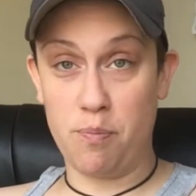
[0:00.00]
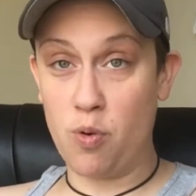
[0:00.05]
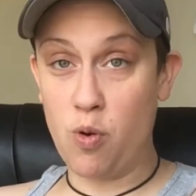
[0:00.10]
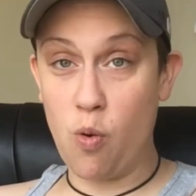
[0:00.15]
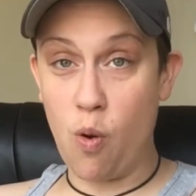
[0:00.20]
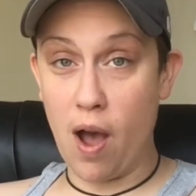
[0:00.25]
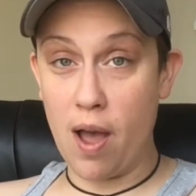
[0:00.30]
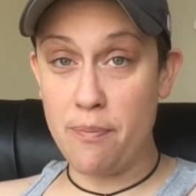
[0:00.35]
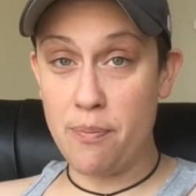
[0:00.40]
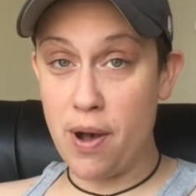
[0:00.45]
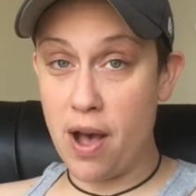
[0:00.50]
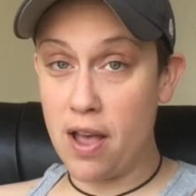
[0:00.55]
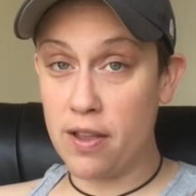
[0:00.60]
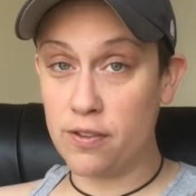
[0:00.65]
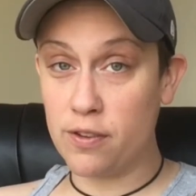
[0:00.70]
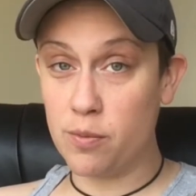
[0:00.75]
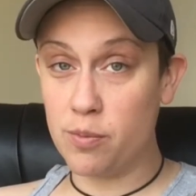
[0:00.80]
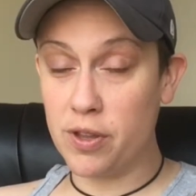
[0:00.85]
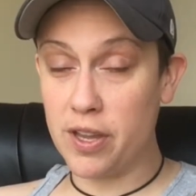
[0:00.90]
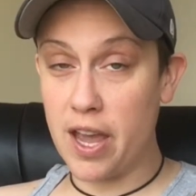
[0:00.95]
quite
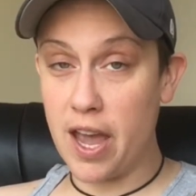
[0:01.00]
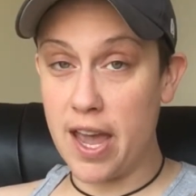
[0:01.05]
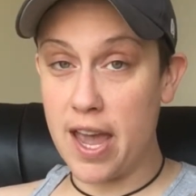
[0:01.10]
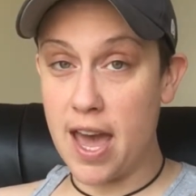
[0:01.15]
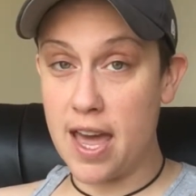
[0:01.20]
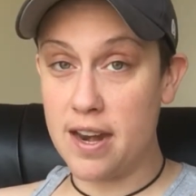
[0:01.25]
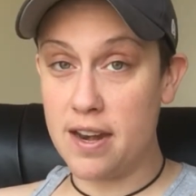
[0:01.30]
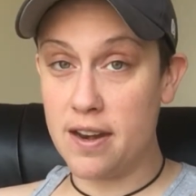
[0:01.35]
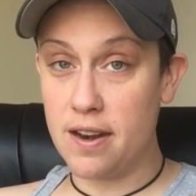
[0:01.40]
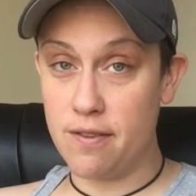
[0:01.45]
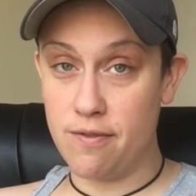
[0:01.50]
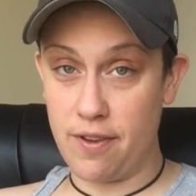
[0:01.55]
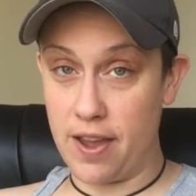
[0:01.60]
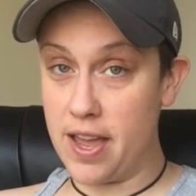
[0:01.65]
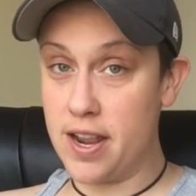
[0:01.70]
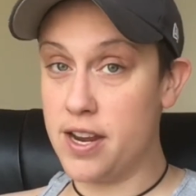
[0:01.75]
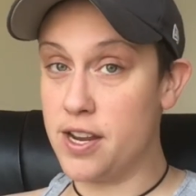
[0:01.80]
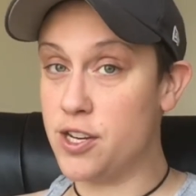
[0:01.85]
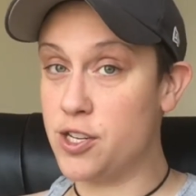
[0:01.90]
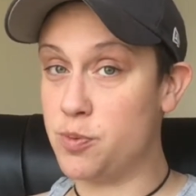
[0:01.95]
possibly I had an
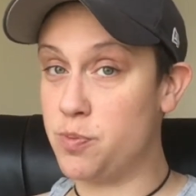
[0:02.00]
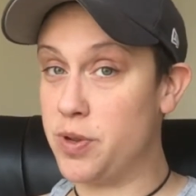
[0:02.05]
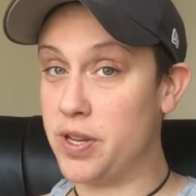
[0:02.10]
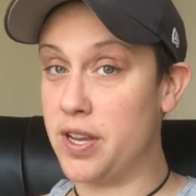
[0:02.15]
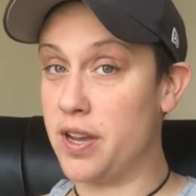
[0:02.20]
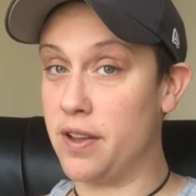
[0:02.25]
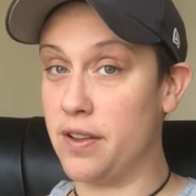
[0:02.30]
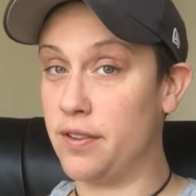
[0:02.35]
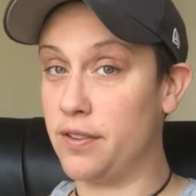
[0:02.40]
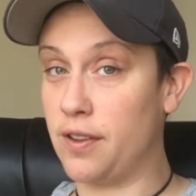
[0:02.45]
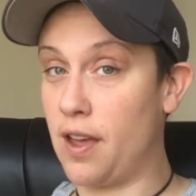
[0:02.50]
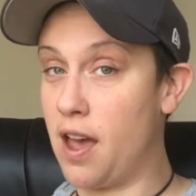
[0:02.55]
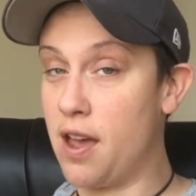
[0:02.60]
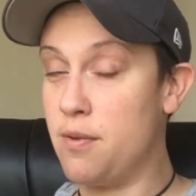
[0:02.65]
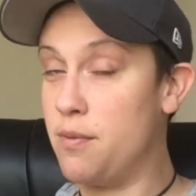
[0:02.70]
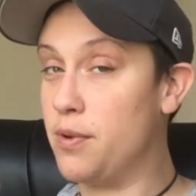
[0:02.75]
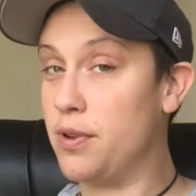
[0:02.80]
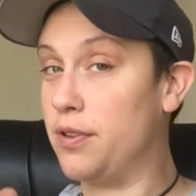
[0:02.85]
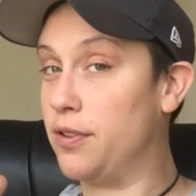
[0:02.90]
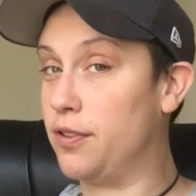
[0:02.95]
advantage because
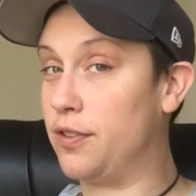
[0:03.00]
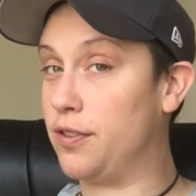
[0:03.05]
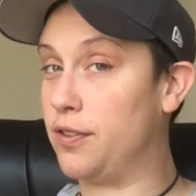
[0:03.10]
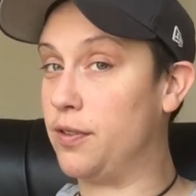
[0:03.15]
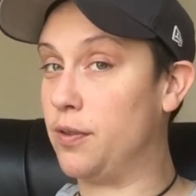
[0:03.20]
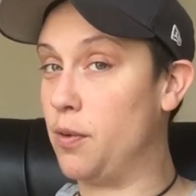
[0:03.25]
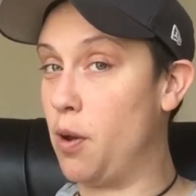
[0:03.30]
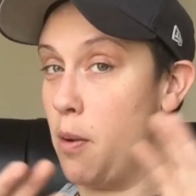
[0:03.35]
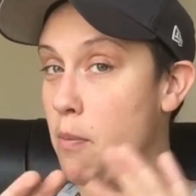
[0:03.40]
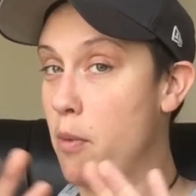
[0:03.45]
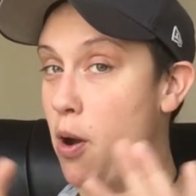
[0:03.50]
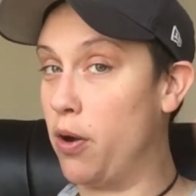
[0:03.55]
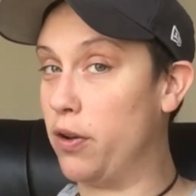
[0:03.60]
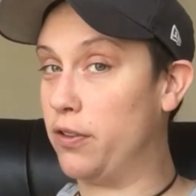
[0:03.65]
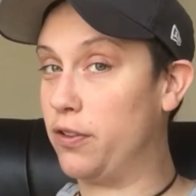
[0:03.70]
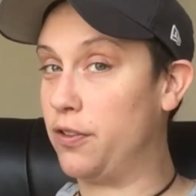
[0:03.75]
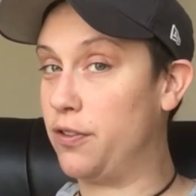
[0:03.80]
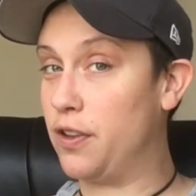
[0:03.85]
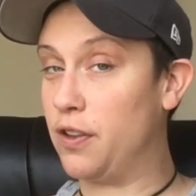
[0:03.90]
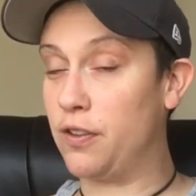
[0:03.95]
I was
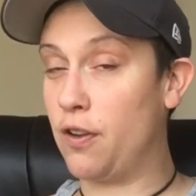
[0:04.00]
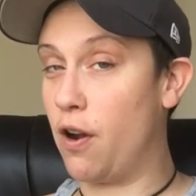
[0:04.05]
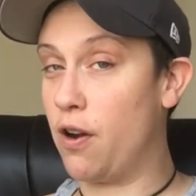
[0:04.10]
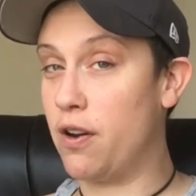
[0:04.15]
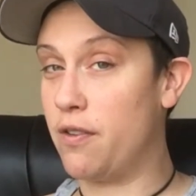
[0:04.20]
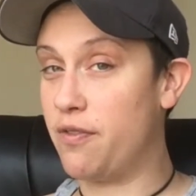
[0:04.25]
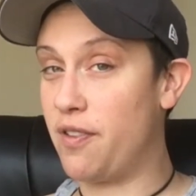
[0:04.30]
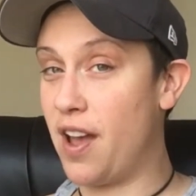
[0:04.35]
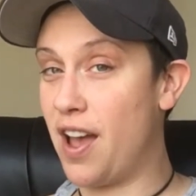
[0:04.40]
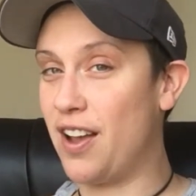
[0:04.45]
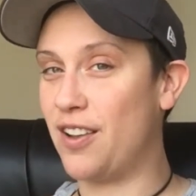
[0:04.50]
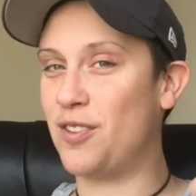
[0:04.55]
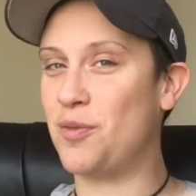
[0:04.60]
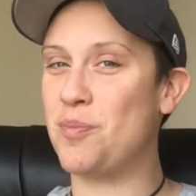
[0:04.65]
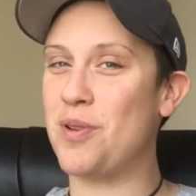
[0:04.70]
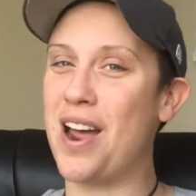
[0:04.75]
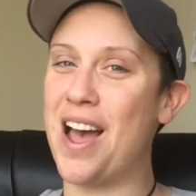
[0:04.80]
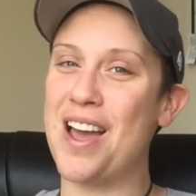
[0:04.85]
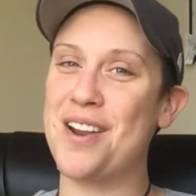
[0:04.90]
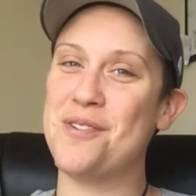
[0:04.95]
amongst these artifacts,
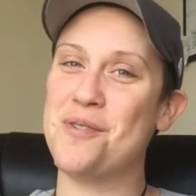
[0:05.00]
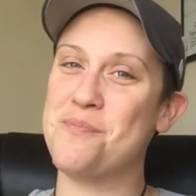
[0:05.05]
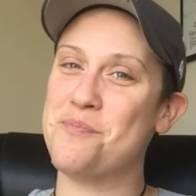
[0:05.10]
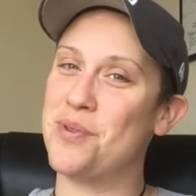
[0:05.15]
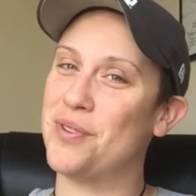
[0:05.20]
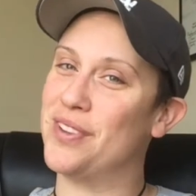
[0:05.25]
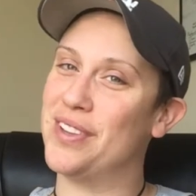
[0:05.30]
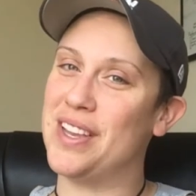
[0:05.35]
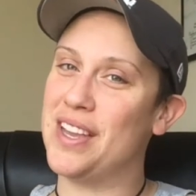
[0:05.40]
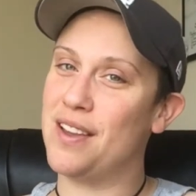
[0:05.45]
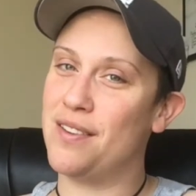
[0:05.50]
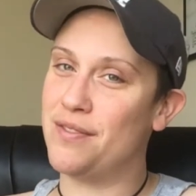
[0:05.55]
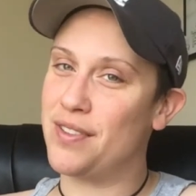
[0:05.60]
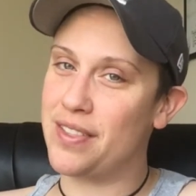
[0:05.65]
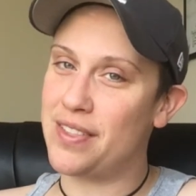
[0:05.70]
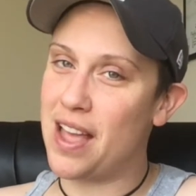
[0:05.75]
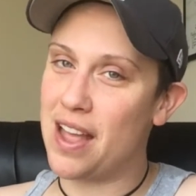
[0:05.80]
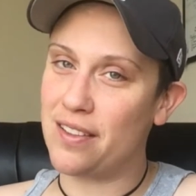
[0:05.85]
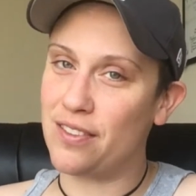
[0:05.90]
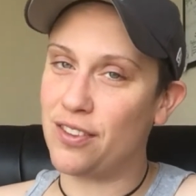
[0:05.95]
but I don't believe
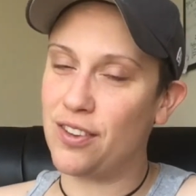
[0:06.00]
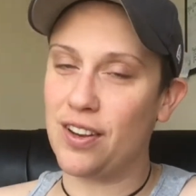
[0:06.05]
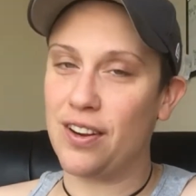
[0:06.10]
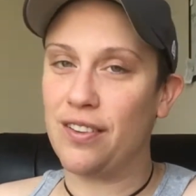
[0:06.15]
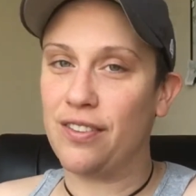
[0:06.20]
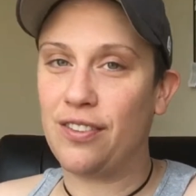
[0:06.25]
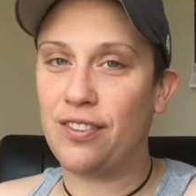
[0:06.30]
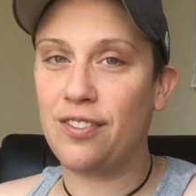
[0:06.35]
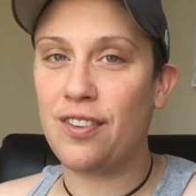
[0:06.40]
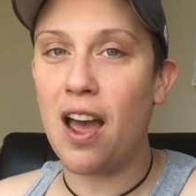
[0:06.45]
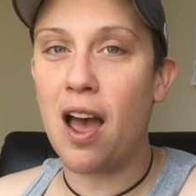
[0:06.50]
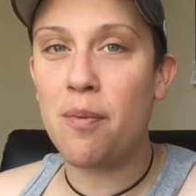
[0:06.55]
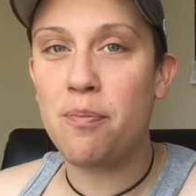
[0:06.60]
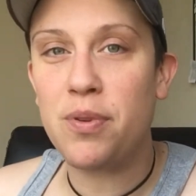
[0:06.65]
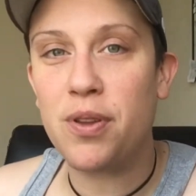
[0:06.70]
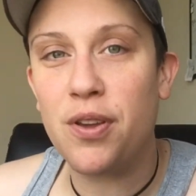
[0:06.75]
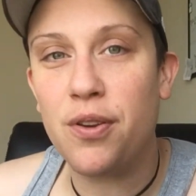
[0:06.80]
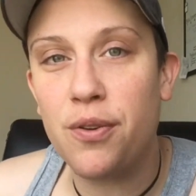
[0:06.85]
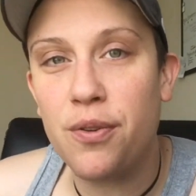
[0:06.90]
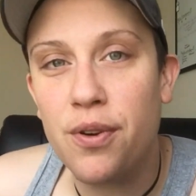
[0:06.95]
that that's going to
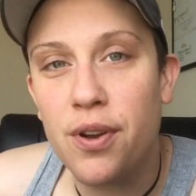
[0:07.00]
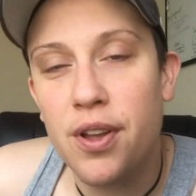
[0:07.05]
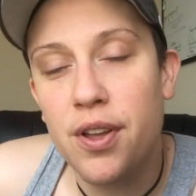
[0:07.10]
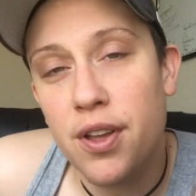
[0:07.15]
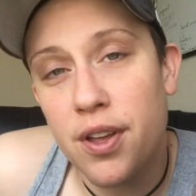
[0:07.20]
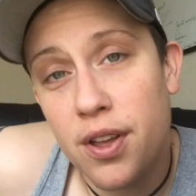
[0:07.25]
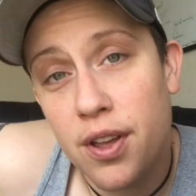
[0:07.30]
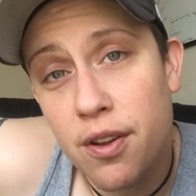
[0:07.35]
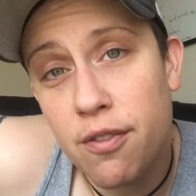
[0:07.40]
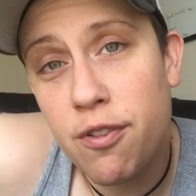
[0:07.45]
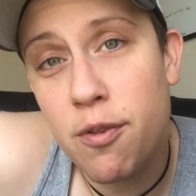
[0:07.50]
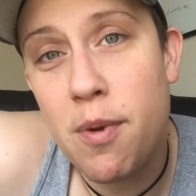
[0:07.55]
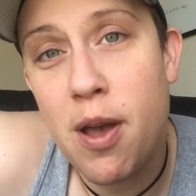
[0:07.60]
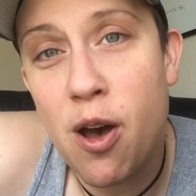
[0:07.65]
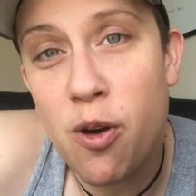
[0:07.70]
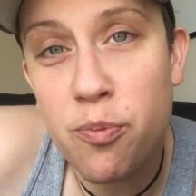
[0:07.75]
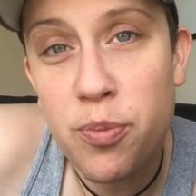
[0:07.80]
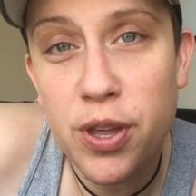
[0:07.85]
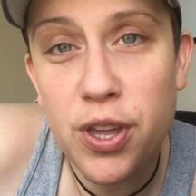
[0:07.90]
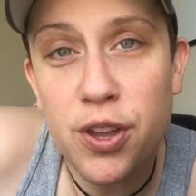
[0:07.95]
stop you from
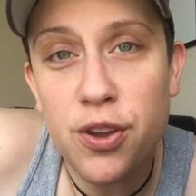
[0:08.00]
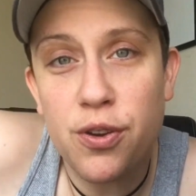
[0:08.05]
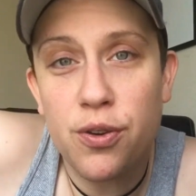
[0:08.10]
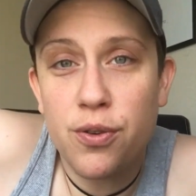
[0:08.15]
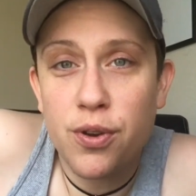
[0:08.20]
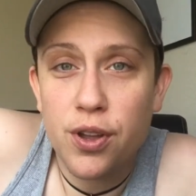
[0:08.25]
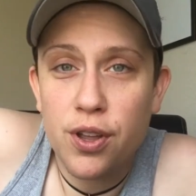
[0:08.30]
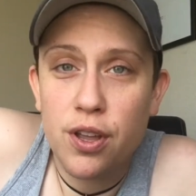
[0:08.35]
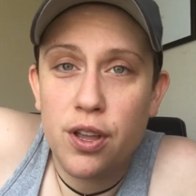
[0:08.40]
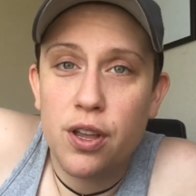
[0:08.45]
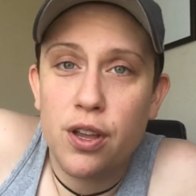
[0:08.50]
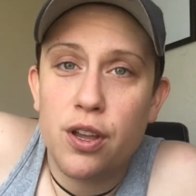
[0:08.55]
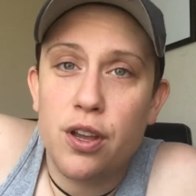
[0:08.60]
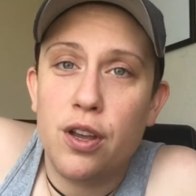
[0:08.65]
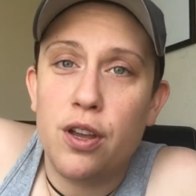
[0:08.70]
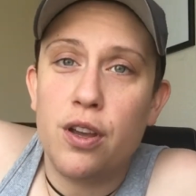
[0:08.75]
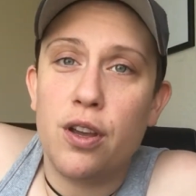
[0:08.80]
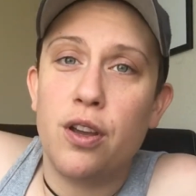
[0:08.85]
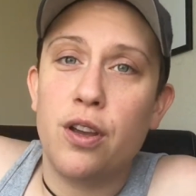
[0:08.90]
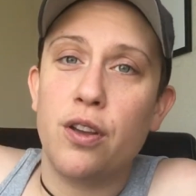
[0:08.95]
helping you
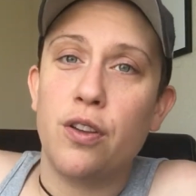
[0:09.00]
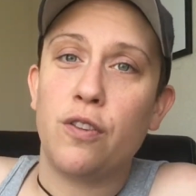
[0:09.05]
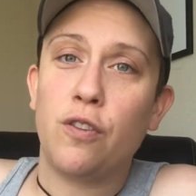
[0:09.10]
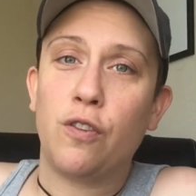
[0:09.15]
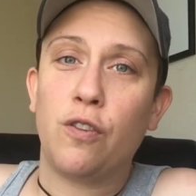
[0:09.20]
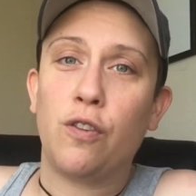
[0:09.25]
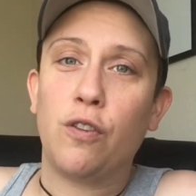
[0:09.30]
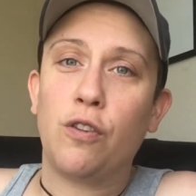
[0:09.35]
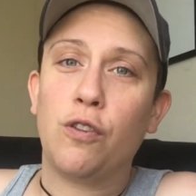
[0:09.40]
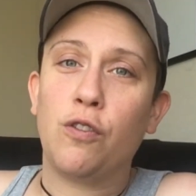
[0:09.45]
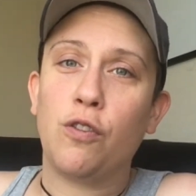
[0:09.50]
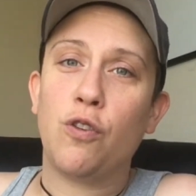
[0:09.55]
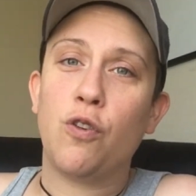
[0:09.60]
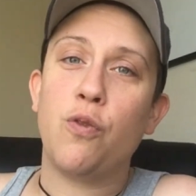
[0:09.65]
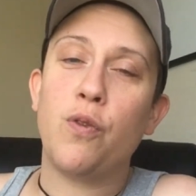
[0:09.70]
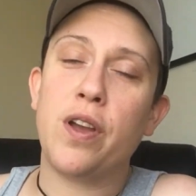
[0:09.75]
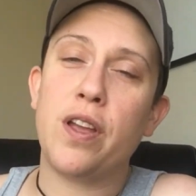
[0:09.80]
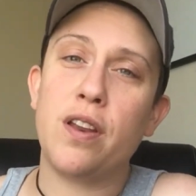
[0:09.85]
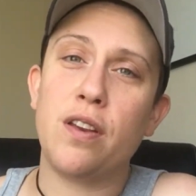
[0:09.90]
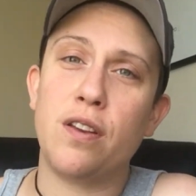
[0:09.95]
to
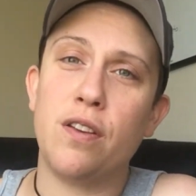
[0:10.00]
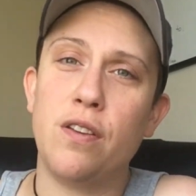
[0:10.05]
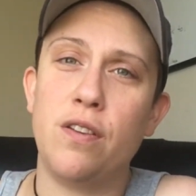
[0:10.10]
quit